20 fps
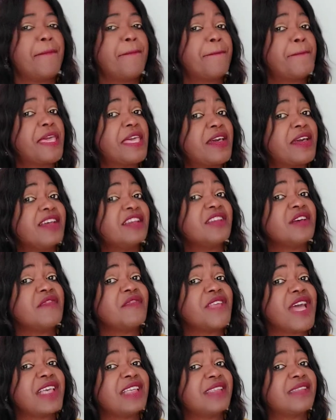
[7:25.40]
Because
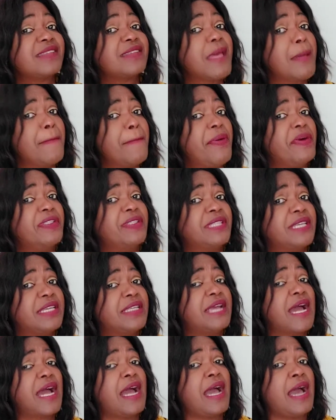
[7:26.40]
of that simple
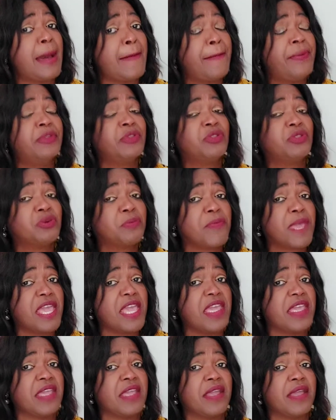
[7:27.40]
thing that happened to
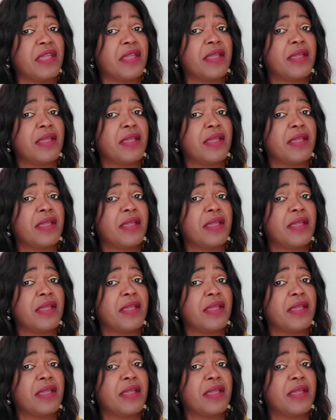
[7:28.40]
me,